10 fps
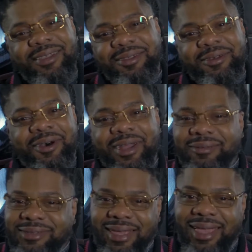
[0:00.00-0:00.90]
You know what
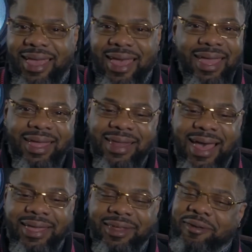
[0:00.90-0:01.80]
I'm saying? I ain't
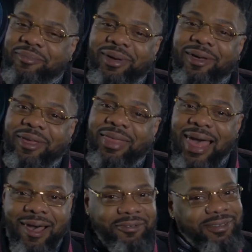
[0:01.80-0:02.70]
knocking it, but
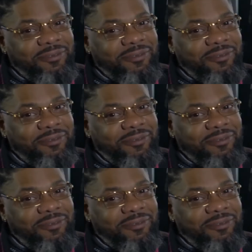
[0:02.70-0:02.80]
I was